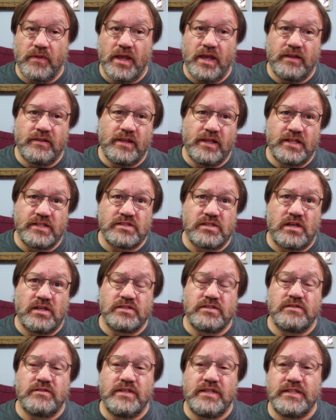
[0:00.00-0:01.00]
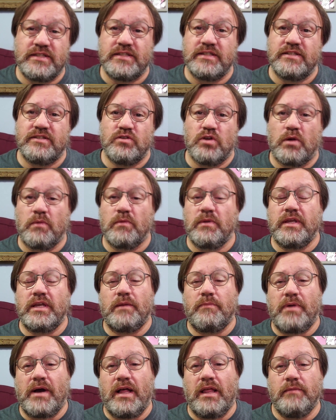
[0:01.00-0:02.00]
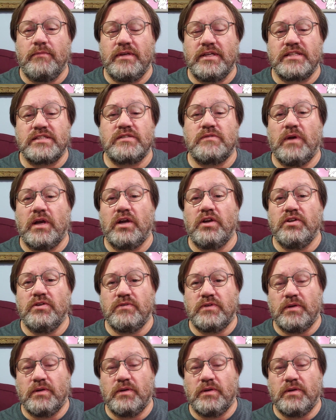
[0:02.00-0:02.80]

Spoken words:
And then it's also hinted, normally in a polybia square you